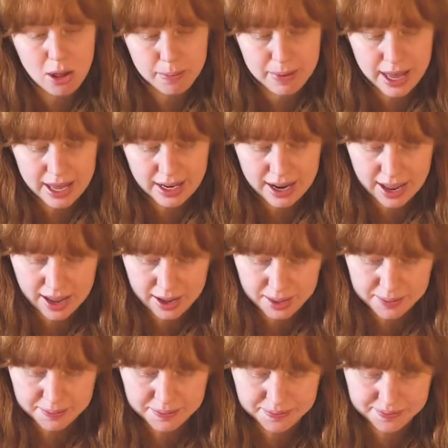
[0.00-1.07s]
but
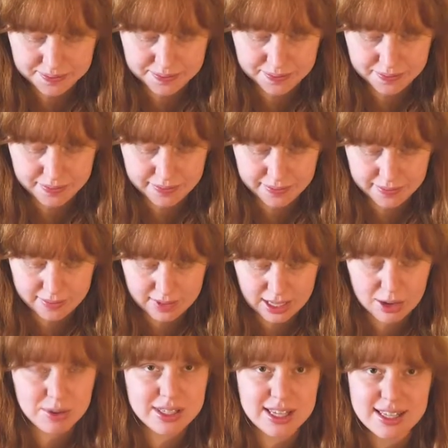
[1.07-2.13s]

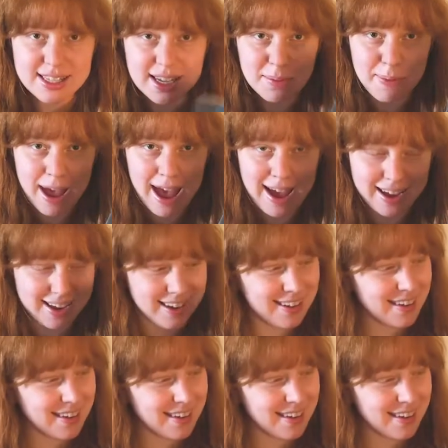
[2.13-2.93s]
it was easy to pack.